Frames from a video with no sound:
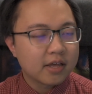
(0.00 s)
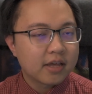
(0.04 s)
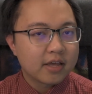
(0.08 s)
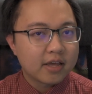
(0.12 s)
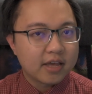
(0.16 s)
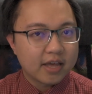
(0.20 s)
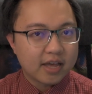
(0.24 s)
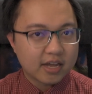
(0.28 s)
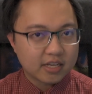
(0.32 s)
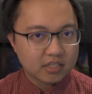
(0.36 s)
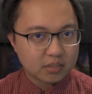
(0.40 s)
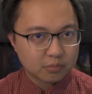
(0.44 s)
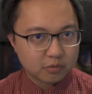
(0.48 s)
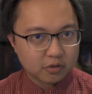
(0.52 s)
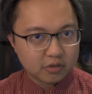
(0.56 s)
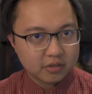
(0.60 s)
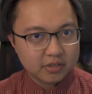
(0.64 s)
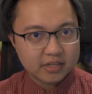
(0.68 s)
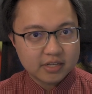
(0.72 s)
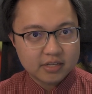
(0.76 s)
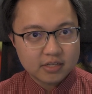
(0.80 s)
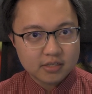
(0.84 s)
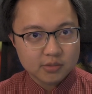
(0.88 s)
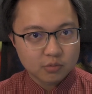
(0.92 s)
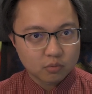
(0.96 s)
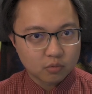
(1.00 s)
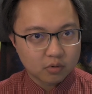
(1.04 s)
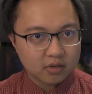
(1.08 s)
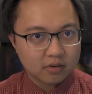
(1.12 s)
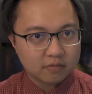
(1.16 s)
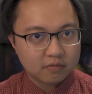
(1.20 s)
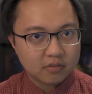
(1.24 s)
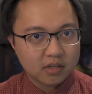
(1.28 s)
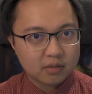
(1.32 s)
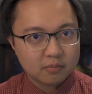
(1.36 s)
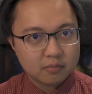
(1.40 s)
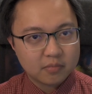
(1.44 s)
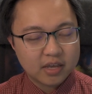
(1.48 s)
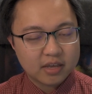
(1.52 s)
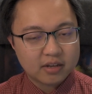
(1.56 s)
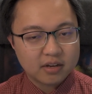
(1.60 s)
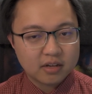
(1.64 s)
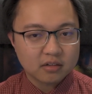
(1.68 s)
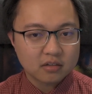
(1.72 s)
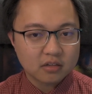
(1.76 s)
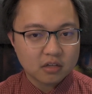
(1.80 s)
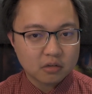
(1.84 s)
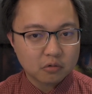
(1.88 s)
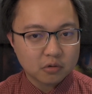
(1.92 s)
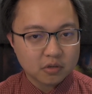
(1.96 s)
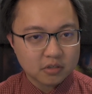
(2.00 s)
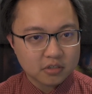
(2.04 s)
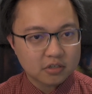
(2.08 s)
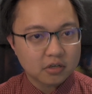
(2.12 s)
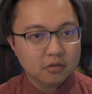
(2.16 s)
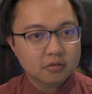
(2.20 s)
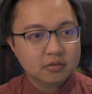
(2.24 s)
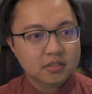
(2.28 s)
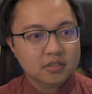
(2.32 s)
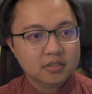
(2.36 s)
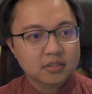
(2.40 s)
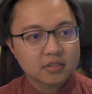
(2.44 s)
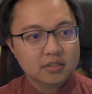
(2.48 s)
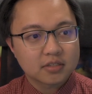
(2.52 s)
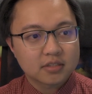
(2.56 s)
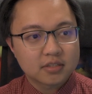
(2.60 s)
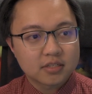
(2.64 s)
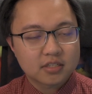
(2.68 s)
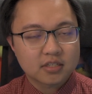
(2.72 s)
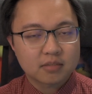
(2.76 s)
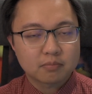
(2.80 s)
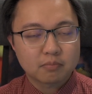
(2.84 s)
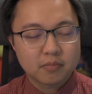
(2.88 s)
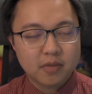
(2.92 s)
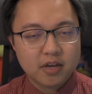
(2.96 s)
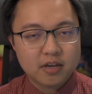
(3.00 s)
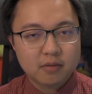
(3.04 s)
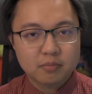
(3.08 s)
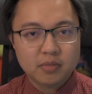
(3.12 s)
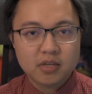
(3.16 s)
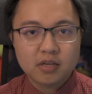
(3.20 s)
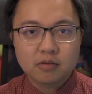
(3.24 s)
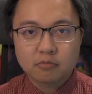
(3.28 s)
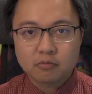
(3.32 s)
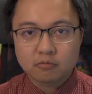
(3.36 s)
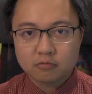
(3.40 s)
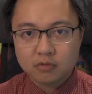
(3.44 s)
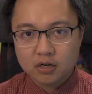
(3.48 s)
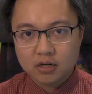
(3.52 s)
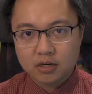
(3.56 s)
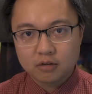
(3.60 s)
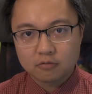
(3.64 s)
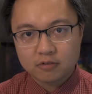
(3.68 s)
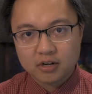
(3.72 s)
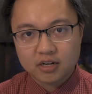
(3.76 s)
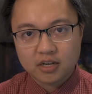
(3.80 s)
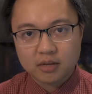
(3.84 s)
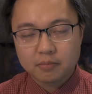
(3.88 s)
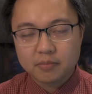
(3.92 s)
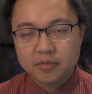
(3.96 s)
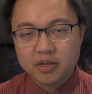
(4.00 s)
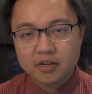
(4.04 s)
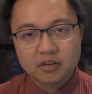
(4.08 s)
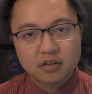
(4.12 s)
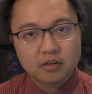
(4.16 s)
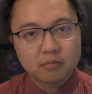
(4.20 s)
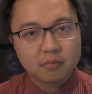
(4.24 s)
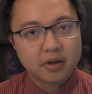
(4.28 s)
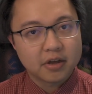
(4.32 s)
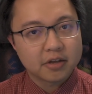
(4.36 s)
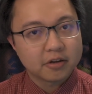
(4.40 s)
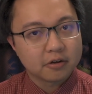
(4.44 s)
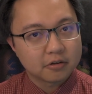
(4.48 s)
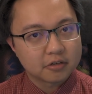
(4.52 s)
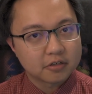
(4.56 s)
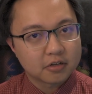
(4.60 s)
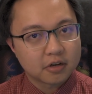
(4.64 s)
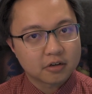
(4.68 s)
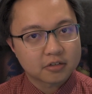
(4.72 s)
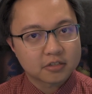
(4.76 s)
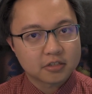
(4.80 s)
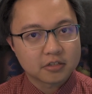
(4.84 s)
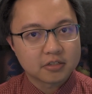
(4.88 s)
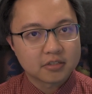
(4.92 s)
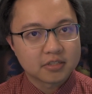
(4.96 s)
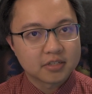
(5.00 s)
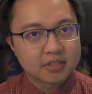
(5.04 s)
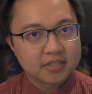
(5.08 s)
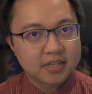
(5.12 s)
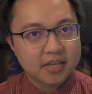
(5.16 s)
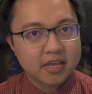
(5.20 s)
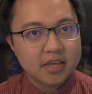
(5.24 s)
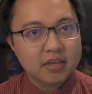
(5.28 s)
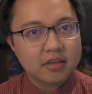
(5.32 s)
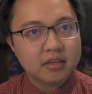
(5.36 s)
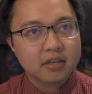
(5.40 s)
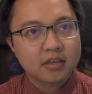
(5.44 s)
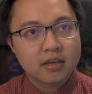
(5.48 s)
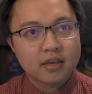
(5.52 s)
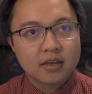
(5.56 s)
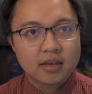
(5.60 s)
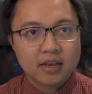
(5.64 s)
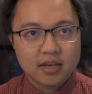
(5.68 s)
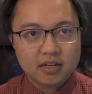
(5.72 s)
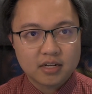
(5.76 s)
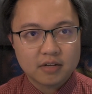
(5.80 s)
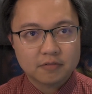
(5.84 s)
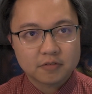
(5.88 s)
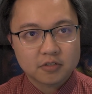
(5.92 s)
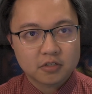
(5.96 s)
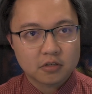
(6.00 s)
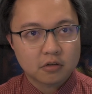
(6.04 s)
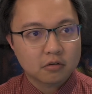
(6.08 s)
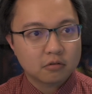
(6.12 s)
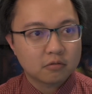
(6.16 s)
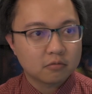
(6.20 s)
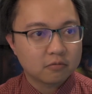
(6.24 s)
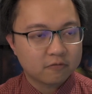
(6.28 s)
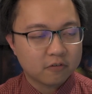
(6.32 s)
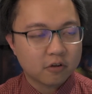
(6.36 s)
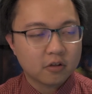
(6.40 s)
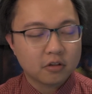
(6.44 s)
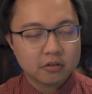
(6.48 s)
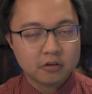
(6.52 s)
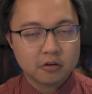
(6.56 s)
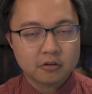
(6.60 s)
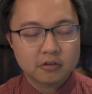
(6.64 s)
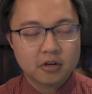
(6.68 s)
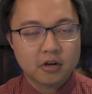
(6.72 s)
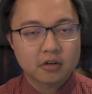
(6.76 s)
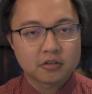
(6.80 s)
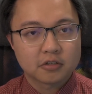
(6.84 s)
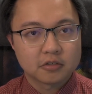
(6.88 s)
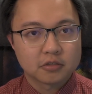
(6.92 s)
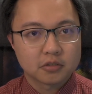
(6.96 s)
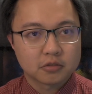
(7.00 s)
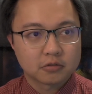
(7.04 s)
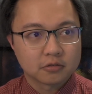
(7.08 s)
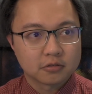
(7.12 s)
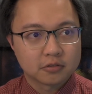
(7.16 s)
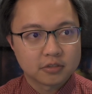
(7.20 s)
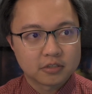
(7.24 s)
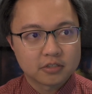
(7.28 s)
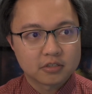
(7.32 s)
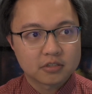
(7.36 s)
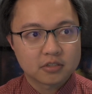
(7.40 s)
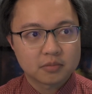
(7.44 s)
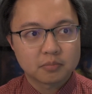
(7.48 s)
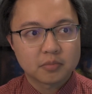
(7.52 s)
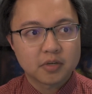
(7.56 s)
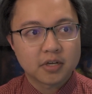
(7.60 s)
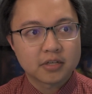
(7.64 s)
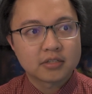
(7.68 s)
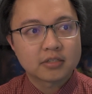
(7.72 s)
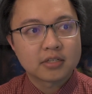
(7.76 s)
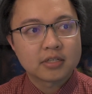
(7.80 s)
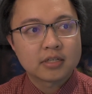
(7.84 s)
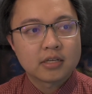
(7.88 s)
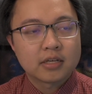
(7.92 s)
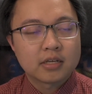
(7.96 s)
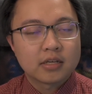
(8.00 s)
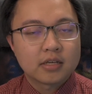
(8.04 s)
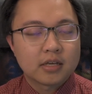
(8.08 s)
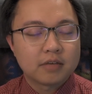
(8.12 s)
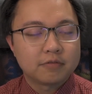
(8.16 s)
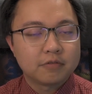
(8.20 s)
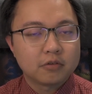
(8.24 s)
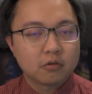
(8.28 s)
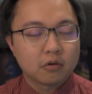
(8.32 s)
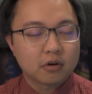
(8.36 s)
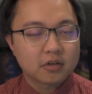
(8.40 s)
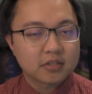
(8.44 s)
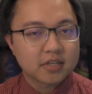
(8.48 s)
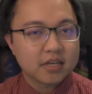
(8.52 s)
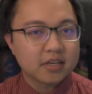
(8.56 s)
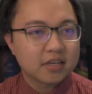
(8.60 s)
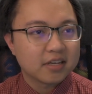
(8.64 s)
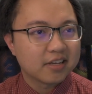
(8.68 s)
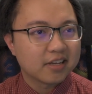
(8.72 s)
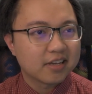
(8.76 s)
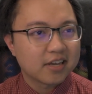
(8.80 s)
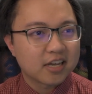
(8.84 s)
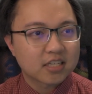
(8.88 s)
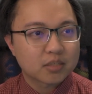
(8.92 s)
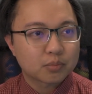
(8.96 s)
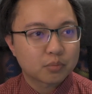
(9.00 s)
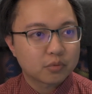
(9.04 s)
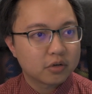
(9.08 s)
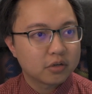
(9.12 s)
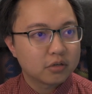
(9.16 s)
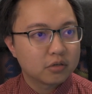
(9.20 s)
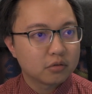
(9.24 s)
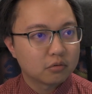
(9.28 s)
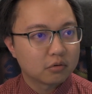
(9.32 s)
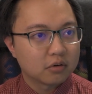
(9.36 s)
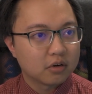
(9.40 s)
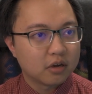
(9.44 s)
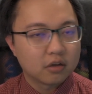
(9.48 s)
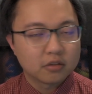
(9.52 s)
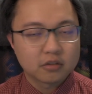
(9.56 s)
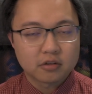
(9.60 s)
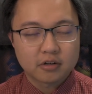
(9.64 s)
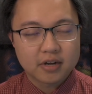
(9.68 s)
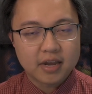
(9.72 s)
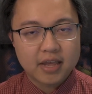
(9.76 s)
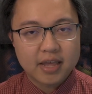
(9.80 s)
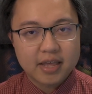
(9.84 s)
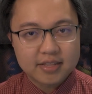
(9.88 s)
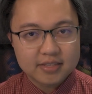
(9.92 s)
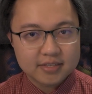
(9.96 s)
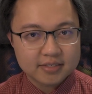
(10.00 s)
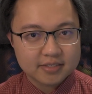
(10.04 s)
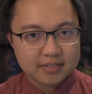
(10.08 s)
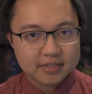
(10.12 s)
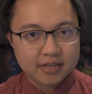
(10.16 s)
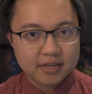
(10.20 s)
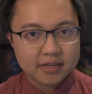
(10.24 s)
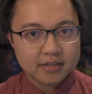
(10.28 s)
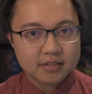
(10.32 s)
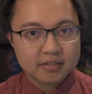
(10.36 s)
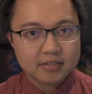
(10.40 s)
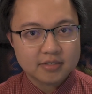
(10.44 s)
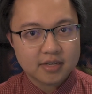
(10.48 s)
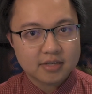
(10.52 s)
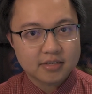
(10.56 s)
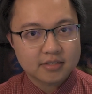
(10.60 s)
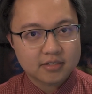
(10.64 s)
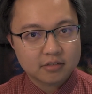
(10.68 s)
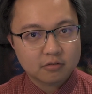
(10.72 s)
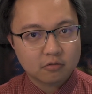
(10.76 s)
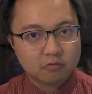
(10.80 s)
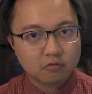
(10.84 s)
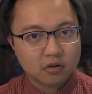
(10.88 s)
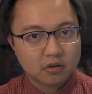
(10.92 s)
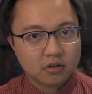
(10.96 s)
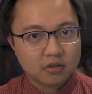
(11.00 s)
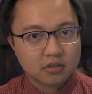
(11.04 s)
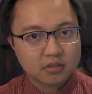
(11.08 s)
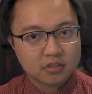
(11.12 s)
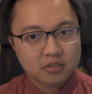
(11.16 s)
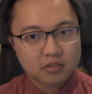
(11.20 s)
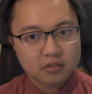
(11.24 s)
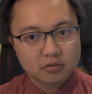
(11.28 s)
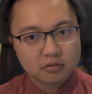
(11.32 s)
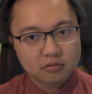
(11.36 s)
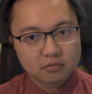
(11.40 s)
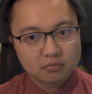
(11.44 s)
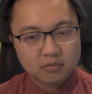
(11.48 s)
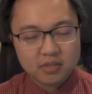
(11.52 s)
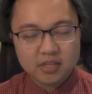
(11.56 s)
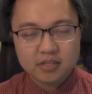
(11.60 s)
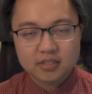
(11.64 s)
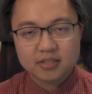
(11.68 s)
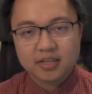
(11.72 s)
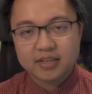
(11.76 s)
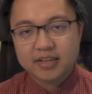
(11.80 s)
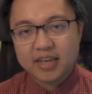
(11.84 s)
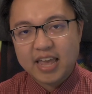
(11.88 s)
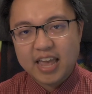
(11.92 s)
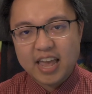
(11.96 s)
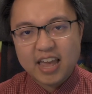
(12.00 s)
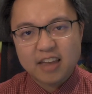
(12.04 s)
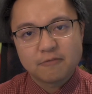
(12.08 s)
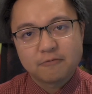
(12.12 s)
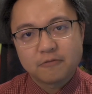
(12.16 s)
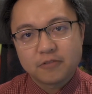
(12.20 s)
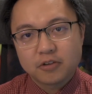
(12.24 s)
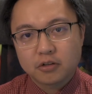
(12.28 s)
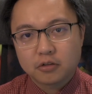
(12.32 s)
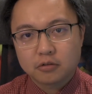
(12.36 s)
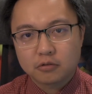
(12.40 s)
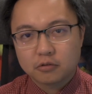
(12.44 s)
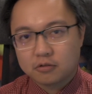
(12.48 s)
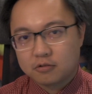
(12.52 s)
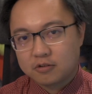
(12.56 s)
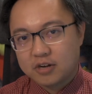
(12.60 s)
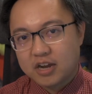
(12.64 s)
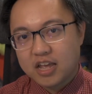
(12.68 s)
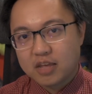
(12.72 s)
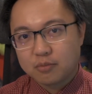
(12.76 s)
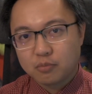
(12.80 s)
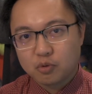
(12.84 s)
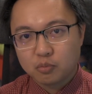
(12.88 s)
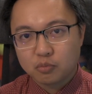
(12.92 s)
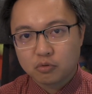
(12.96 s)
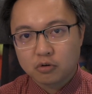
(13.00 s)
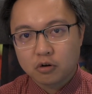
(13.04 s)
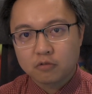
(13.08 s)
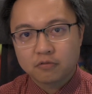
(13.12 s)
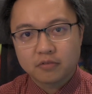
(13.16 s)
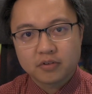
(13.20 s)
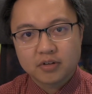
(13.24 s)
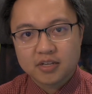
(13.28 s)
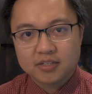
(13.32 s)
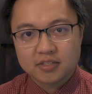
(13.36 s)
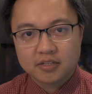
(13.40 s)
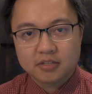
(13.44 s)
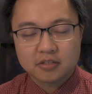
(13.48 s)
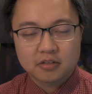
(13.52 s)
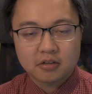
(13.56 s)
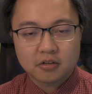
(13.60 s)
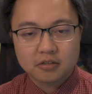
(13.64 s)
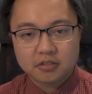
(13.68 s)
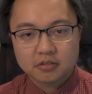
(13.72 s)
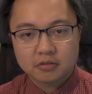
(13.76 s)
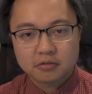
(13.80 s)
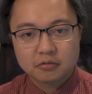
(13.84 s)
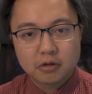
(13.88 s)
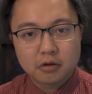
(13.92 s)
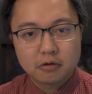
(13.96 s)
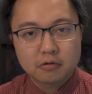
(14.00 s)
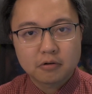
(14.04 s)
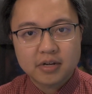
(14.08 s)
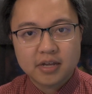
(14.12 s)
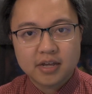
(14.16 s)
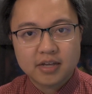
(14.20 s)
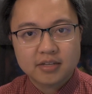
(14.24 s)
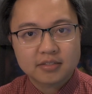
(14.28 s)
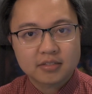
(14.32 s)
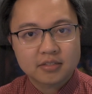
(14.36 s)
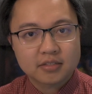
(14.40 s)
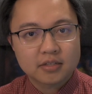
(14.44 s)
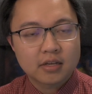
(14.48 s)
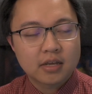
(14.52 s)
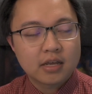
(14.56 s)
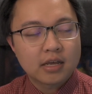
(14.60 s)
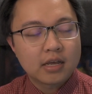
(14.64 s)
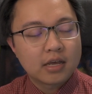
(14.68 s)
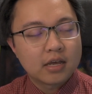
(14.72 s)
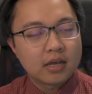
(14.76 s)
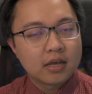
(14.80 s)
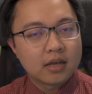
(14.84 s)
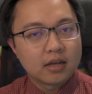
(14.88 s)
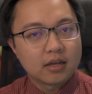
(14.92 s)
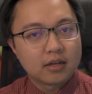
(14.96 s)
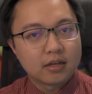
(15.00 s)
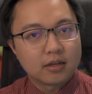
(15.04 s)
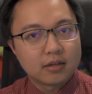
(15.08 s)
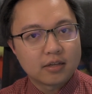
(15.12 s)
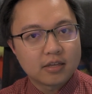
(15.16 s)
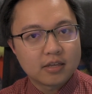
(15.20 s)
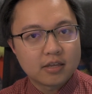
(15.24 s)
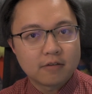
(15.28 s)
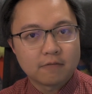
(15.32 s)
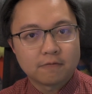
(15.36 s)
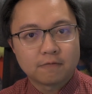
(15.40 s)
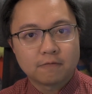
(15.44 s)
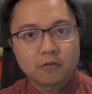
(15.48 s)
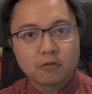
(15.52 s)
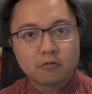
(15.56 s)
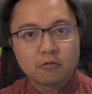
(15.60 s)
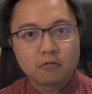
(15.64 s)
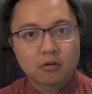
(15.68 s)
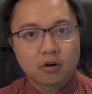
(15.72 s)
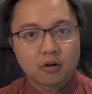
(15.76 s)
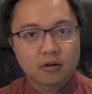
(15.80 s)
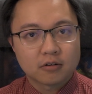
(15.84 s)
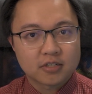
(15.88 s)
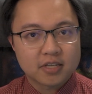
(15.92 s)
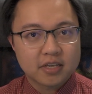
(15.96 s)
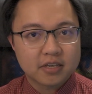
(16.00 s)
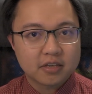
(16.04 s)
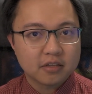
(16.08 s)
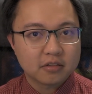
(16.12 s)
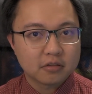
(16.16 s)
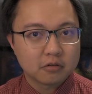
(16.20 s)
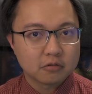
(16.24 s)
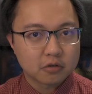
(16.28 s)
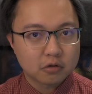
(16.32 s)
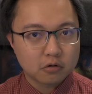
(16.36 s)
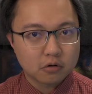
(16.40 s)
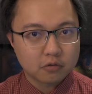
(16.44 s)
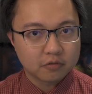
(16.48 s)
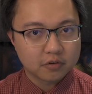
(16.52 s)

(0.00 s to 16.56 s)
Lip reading: Aspirin is one of them, and in lower doses this might be recommended by your doctor to take, and if so, follow your doctor's orders. But if you are taking aspirin or other NSAIDs, as it were, so things like Advil or ibuprofen as it's also known as, if you are taking those over the